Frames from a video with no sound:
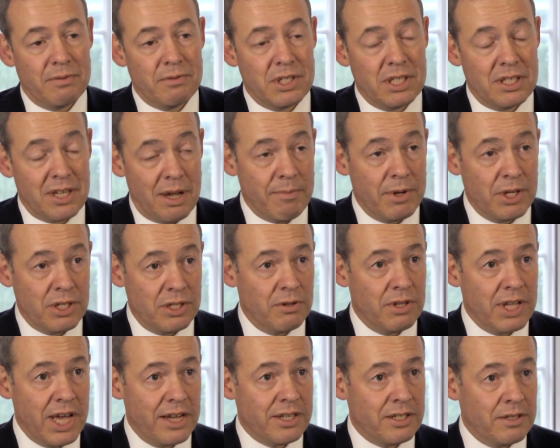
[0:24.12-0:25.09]
December
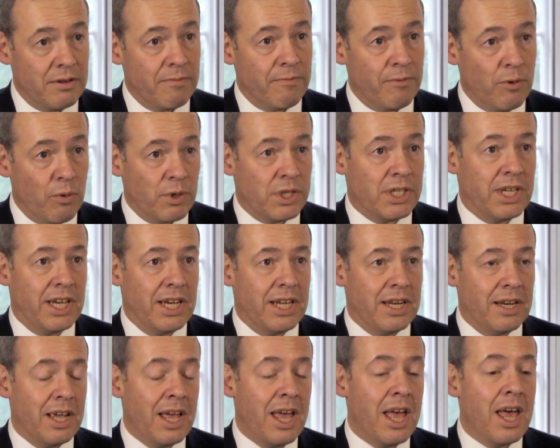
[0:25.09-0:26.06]

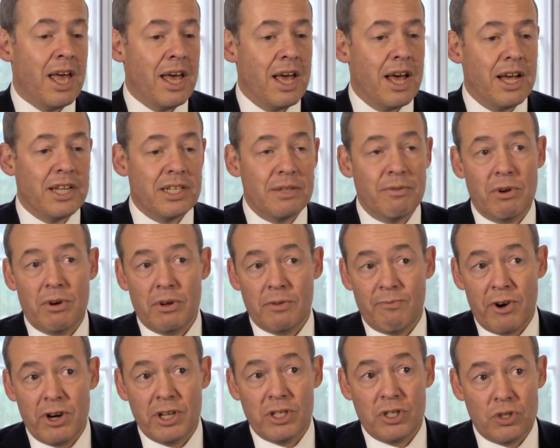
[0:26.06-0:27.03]
2014, so we've got a
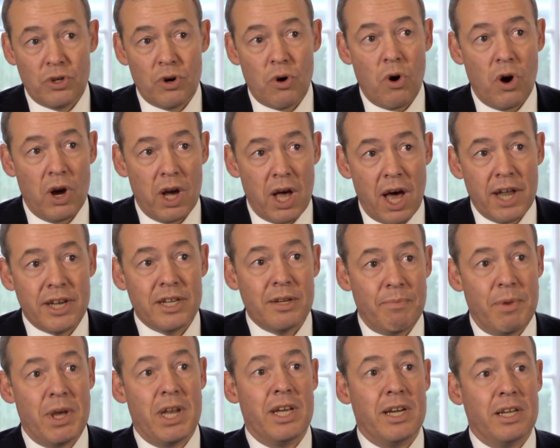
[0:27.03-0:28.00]
very strong
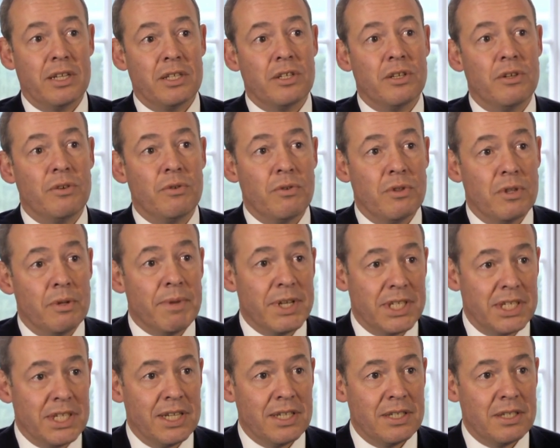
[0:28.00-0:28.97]
underpinning to the
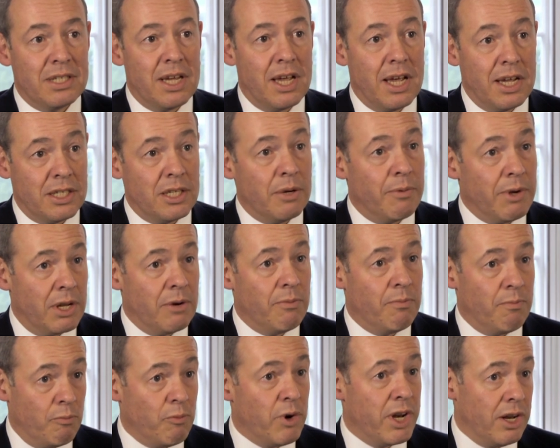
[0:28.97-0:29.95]
business so we can
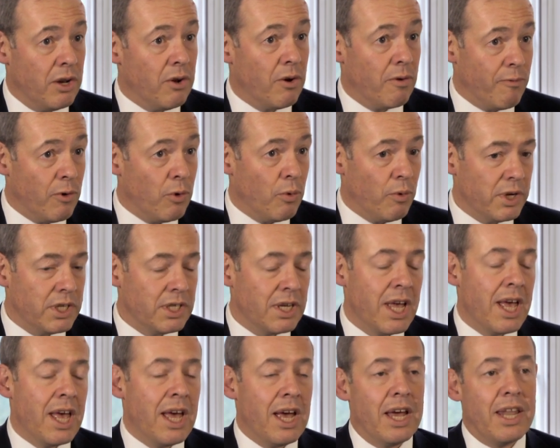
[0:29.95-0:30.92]
really look forward,
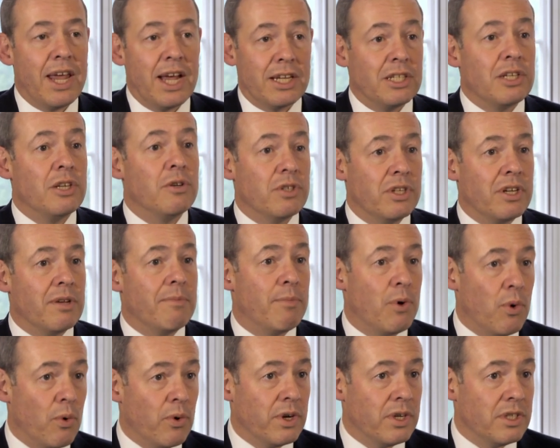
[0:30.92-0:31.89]
and that's hugely
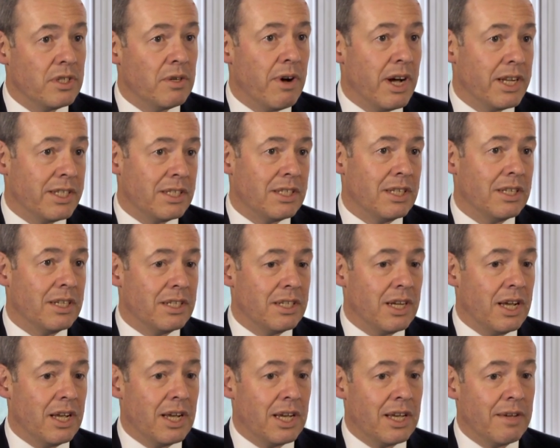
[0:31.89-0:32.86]
important to us and
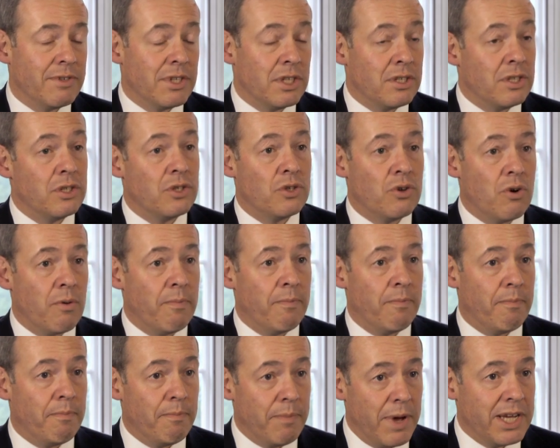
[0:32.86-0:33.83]
gives us a strong
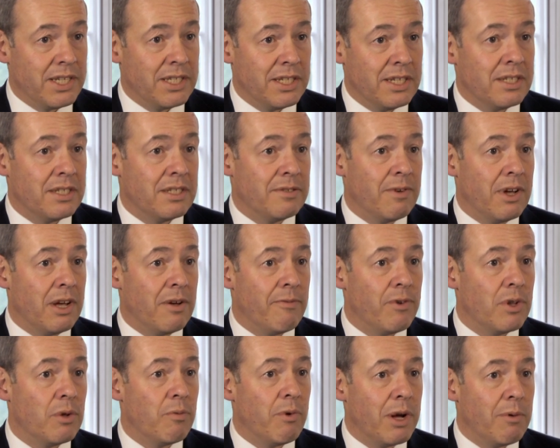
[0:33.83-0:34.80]
basis
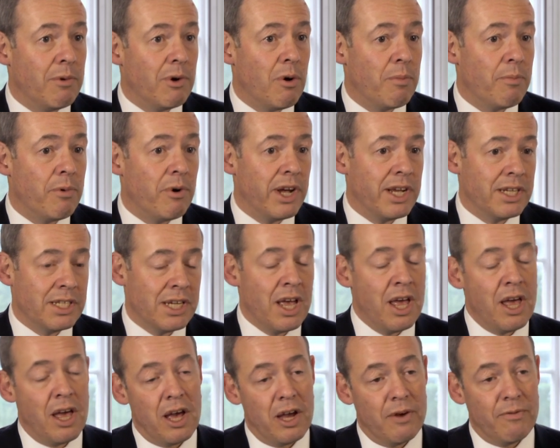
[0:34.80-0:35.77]
for the way we operate
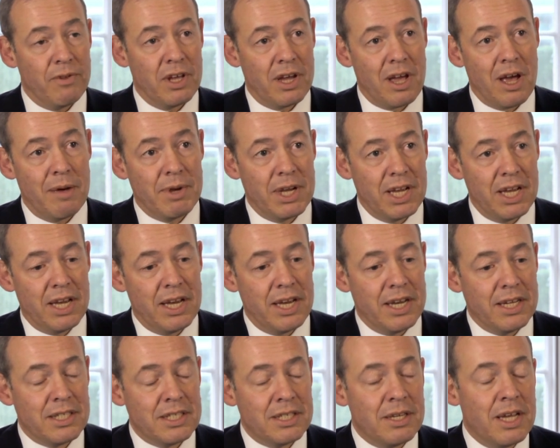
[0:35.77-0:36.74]
over the coming
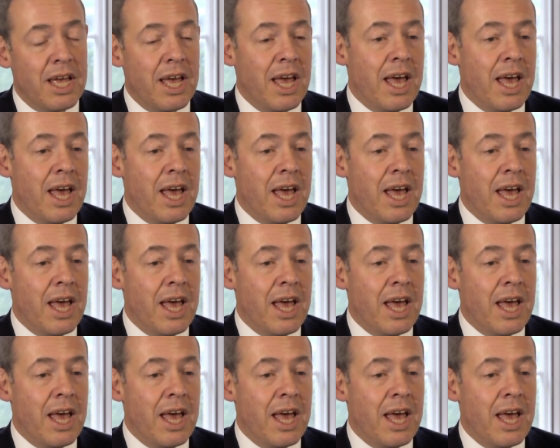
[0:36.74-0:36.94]
years.